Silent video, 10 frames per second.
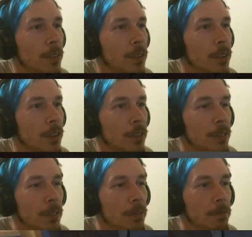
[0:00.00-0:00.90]
or
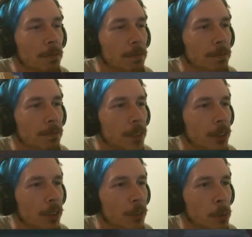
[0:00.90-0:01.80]
not
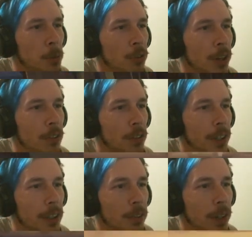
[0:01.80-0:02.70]
trying to remember, trying to
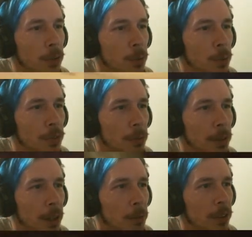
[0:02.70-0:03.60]
select the right tool
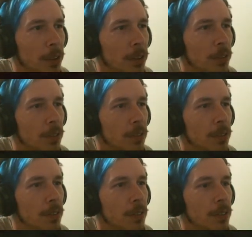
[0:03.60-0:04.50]
sometimes is...